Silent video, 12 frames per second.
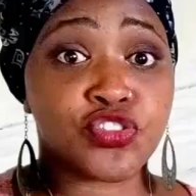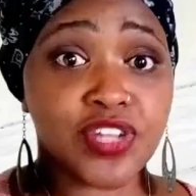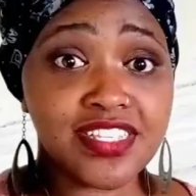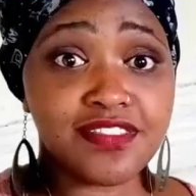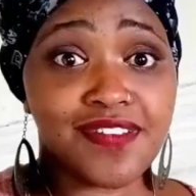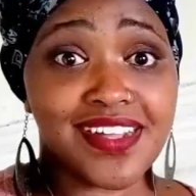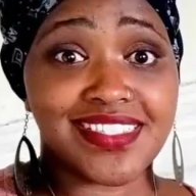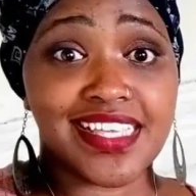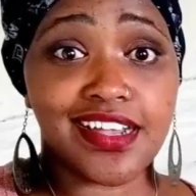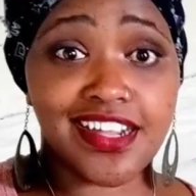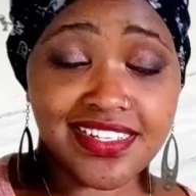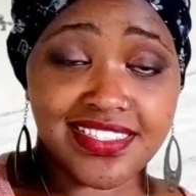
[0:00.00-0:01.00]
Trans fats
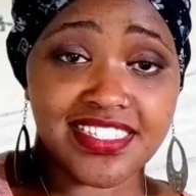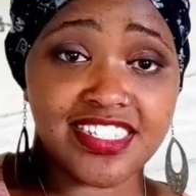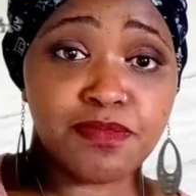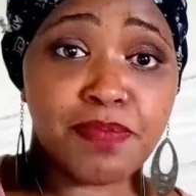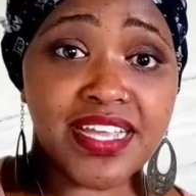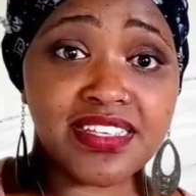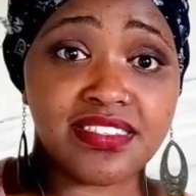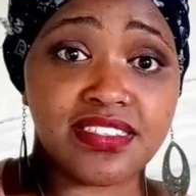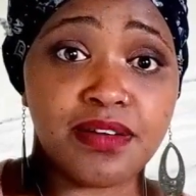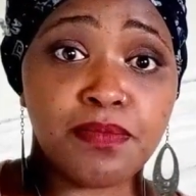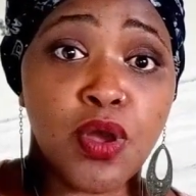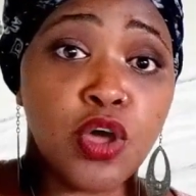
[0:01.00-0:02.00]
are considered by
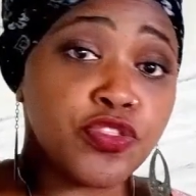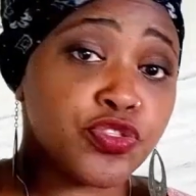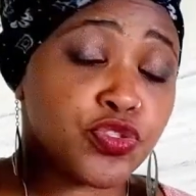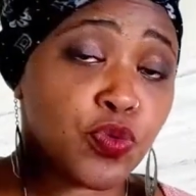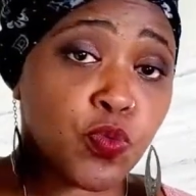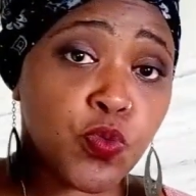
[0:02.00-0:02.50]
some the